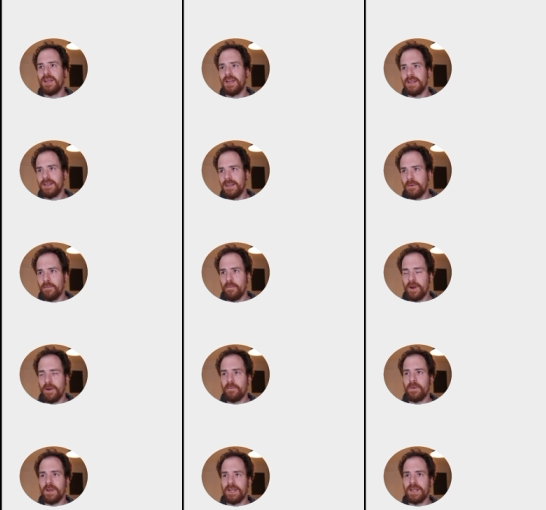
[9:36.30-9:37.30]
And then
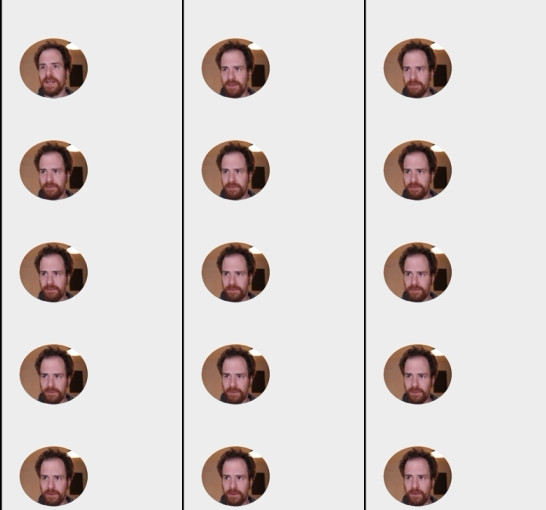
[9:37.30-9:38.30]
when we have
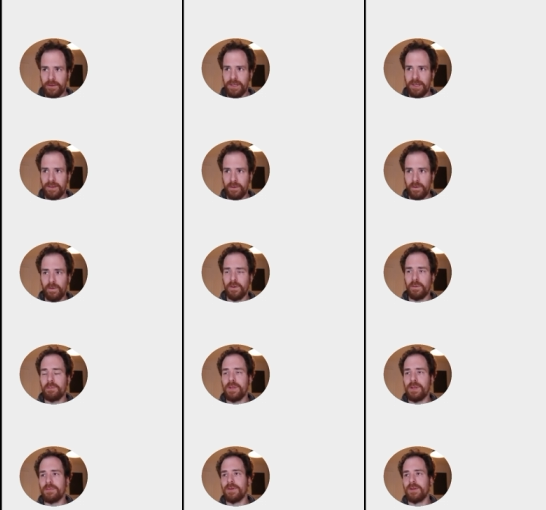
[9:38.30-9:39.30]
looked at all the
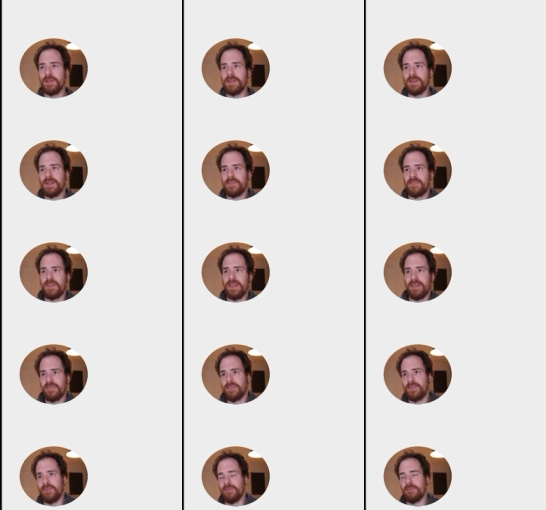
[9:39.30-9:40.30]
people in this
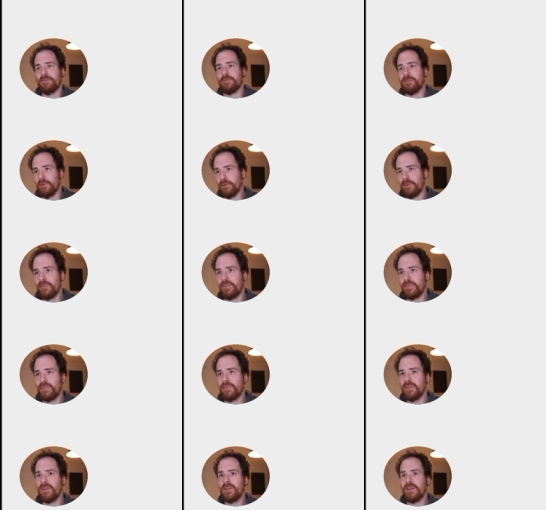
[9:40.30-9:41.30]
case on the first
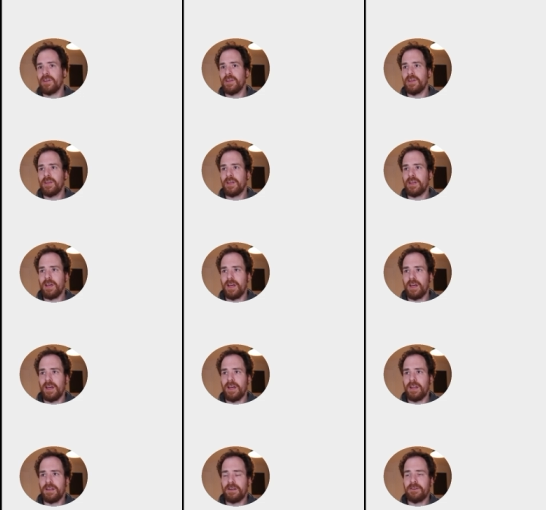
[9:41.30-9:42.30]

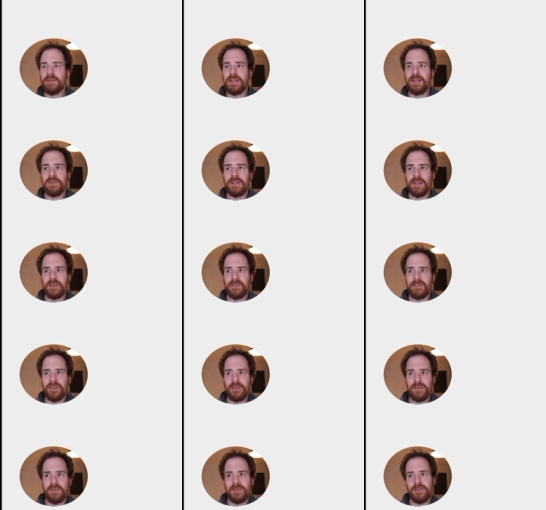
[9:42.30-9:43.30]
uh, degree
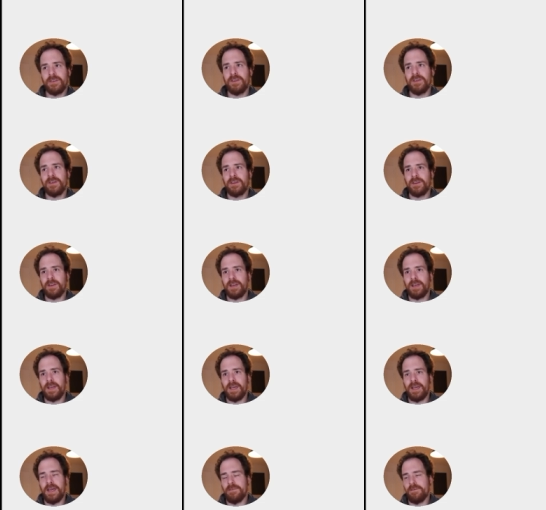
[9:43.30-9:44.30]
connection
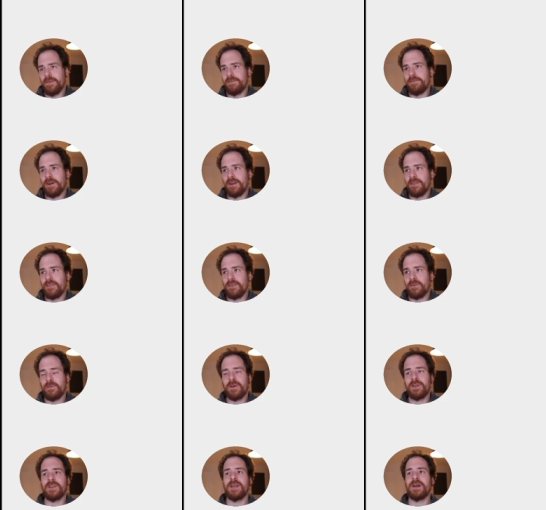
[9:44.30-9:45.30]
and we find
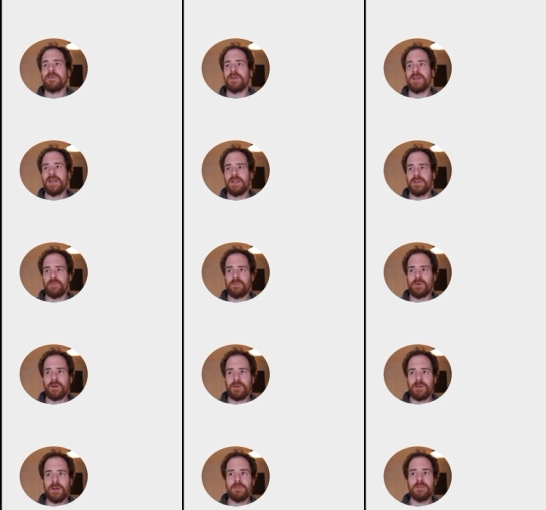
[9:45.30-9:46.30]
someone, then we end the
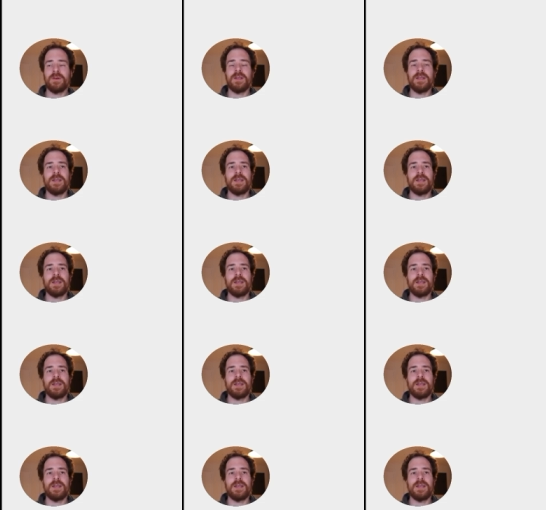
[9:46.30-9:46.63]
program.